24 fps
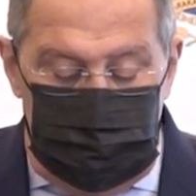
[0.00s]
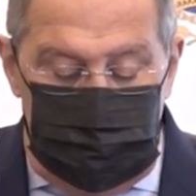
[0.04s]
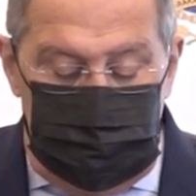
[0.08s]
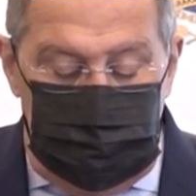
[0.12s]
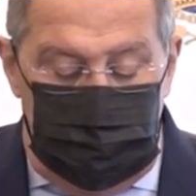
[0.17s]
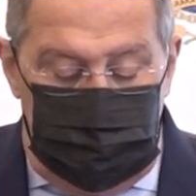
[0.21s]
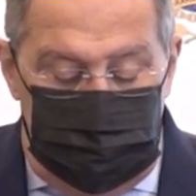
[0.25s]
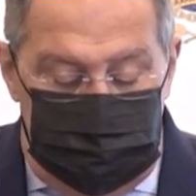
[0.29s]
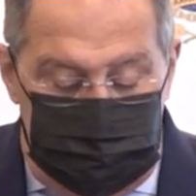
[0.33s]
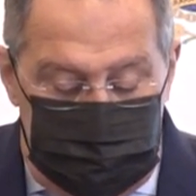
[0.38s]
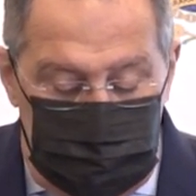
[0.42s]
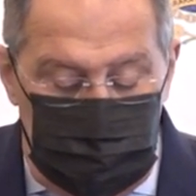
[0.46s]

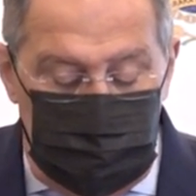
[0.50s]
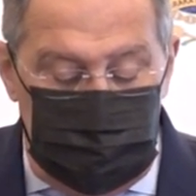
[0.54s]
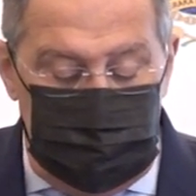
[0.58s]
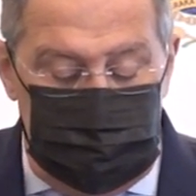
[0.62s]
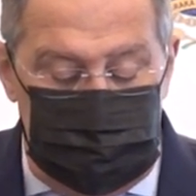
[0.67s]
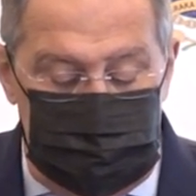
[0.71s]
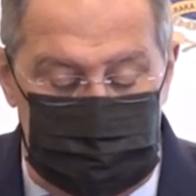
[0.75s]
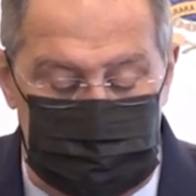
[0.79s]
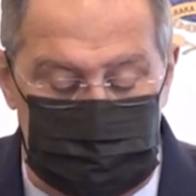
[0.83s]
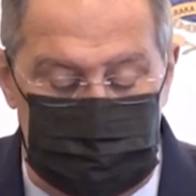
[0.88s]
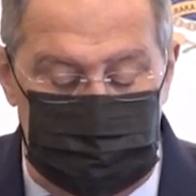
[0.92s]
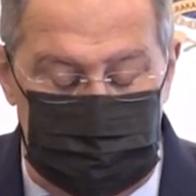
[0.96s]
Yeah, of
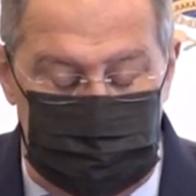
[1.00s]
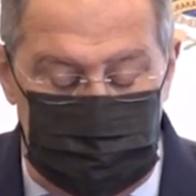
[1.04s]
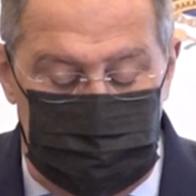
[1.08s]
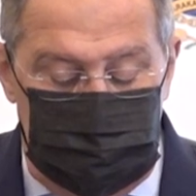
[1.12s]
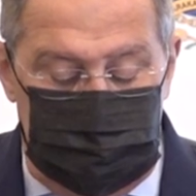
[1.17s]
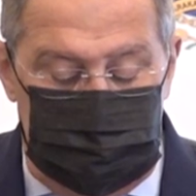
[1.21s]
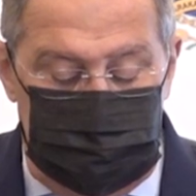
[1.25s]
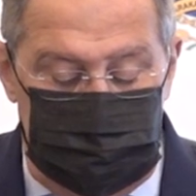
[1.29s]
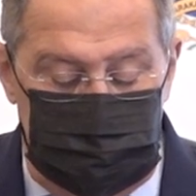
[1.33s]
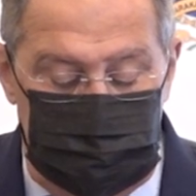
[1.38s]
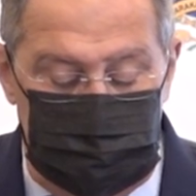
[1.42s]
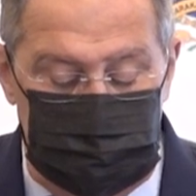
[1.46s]
course,
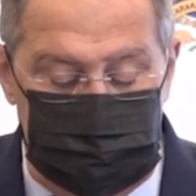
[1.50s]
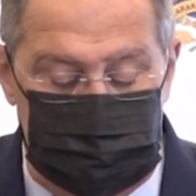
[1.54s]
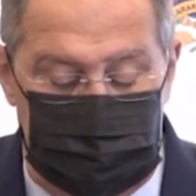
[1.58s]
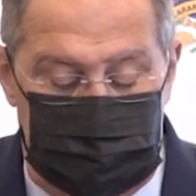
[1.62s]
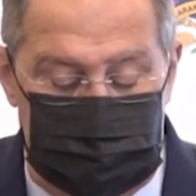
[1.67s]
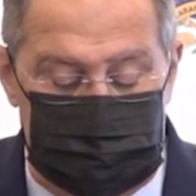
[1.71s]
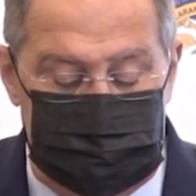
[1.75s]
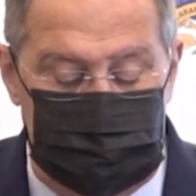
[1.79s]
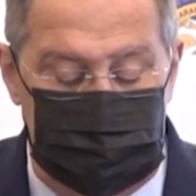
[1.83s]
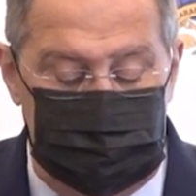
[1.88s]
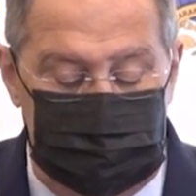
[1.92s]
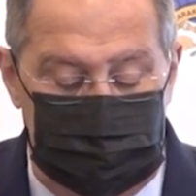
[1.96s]
we
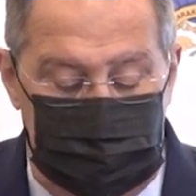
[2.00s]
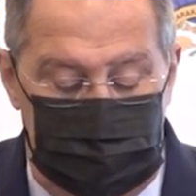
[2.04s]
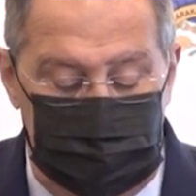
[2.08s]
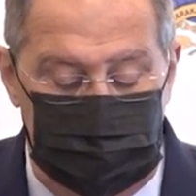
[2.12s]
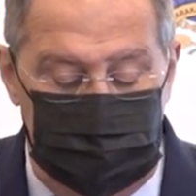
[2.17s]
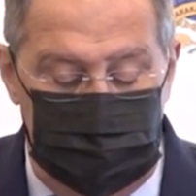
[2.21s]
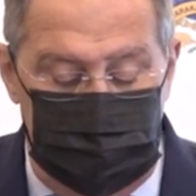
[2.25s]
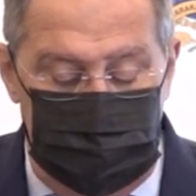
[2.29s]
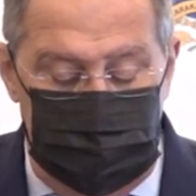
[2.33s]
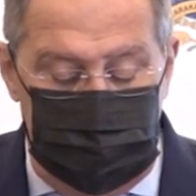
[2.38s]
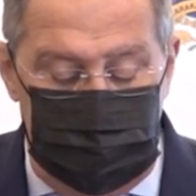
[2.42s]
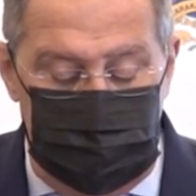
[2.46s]
discussed at
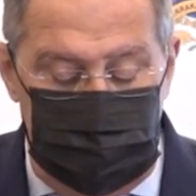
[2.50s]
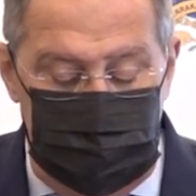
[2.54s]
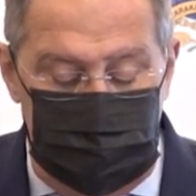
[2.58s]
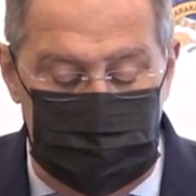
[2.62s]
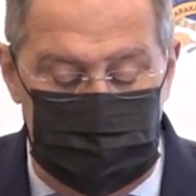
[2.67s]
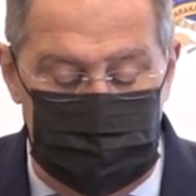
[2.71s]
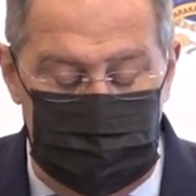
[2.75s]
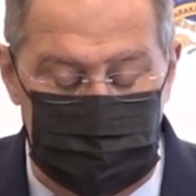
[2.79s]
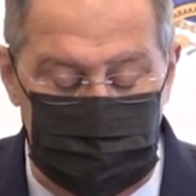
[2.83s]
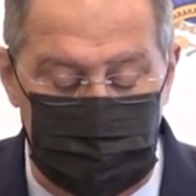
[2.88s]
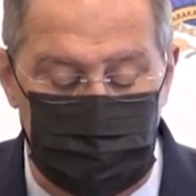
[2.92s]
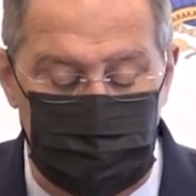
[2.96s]
length
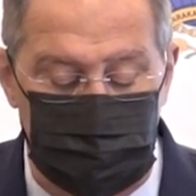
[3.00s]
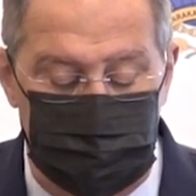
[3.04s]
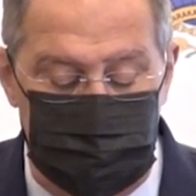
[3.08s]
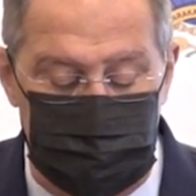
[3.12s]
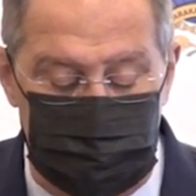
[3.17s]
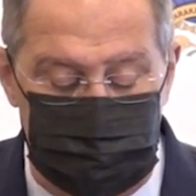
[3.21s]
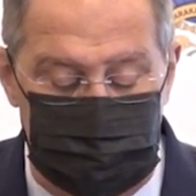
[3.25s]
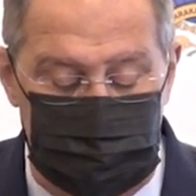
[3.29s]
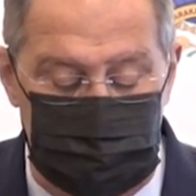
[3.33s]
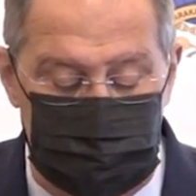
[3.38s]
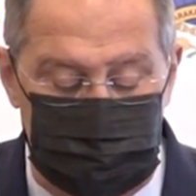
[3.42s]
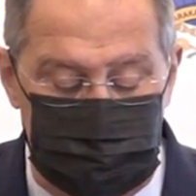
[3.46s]
the
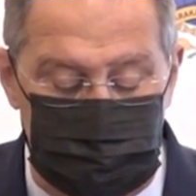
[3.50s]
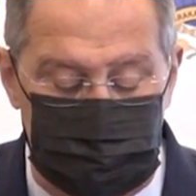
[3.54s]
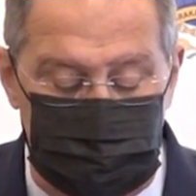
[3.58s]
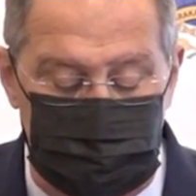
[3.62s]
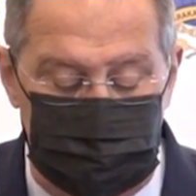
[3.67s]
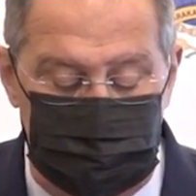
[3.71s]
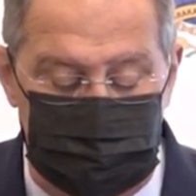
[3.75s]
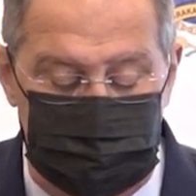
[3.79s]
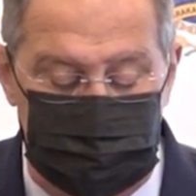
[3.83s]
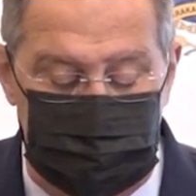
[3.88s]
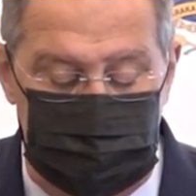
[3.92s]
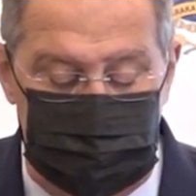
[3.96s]
cooperation
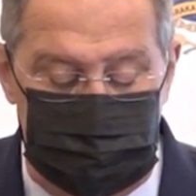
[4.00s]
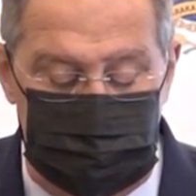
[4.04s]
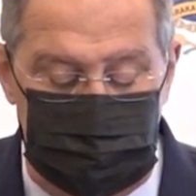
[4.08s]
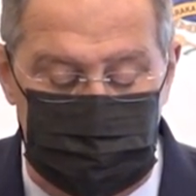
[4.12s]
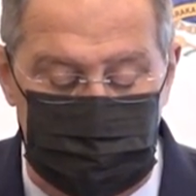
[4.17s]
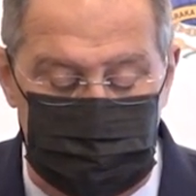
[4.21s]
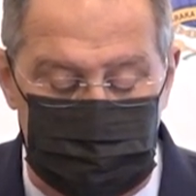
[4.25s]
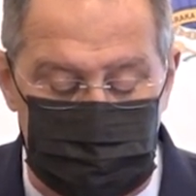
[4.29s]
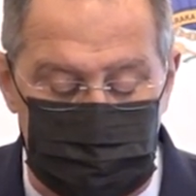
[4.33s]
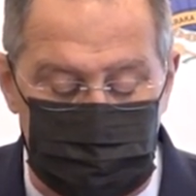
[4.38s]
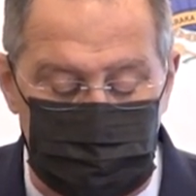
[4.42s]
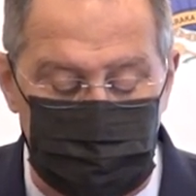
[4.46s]
in
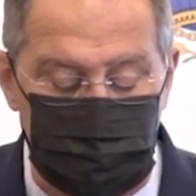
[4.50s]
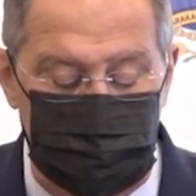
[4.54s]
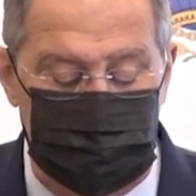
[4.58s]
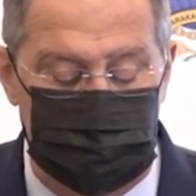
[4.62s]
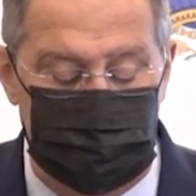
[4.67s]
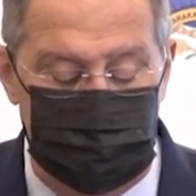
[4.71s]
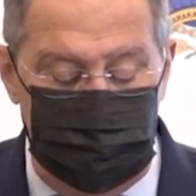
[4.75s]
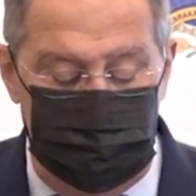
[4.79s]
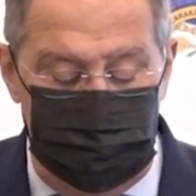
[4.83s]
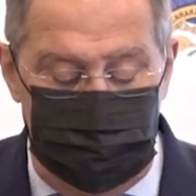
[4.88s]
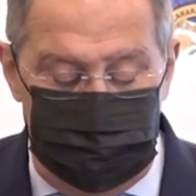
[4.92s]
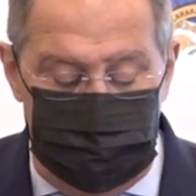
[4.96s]
fighting the new
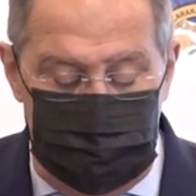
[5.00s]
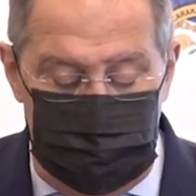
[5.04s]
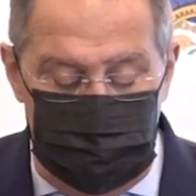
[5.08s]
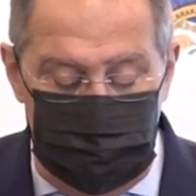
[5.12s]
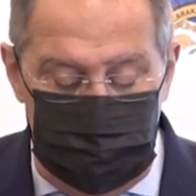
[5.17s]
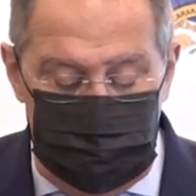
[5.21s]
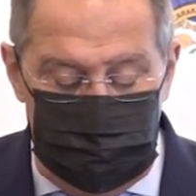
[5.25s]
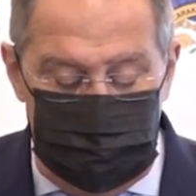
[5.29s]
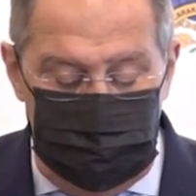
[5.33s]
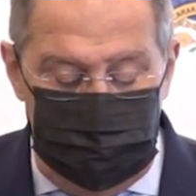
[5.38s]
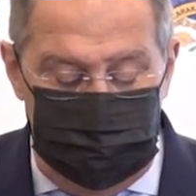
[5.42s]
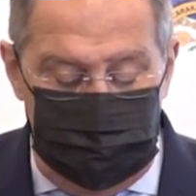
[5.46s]

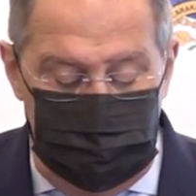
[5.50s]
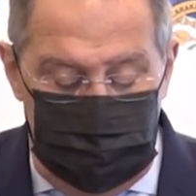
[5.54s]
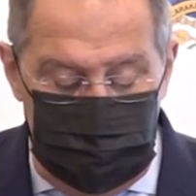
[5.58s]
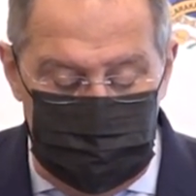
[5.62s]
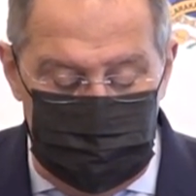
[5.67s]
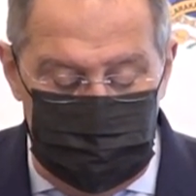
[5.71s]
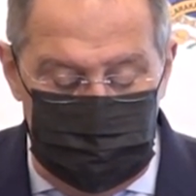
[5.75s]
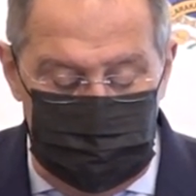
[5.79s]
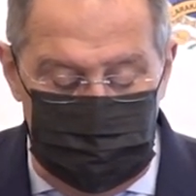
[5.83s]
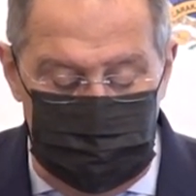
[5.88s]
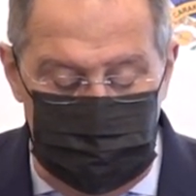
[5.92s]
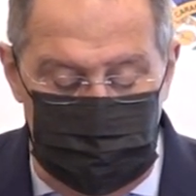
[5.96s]
coronavirus
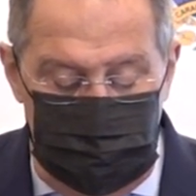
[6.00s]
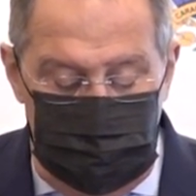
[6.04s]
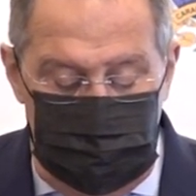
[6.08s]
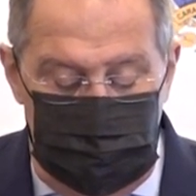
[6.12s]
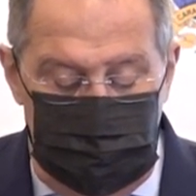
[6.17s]
infection.